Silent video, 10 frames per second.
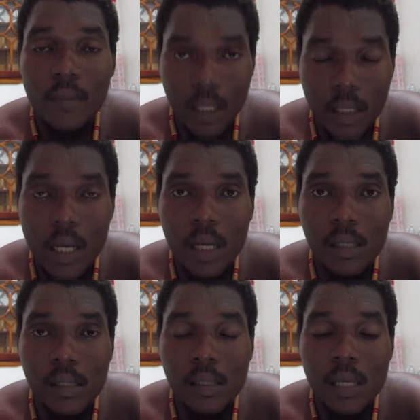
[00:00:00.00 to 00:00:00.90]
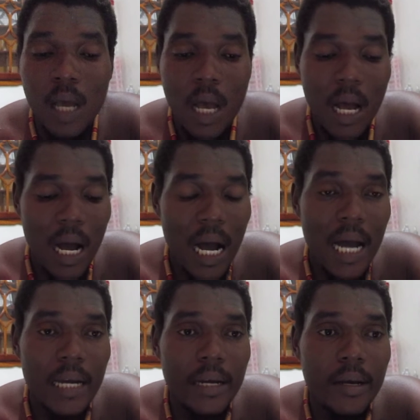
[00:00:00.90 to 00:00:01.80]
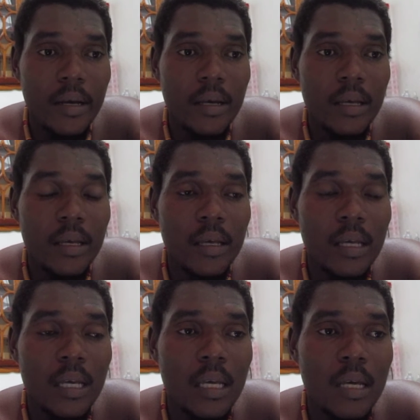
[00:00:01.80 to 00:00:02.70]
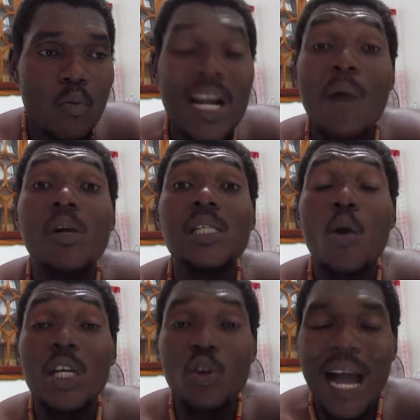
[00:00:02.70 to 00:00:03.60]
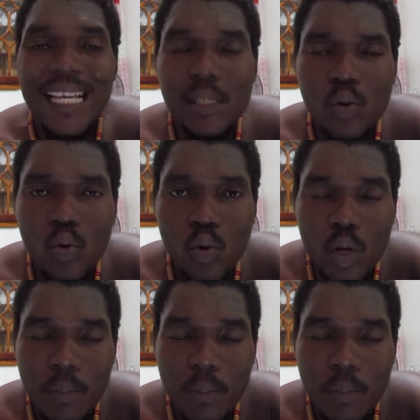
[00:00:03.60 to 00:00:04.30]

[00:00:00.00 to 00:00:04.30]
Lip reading: Yes, and when I was going to high school,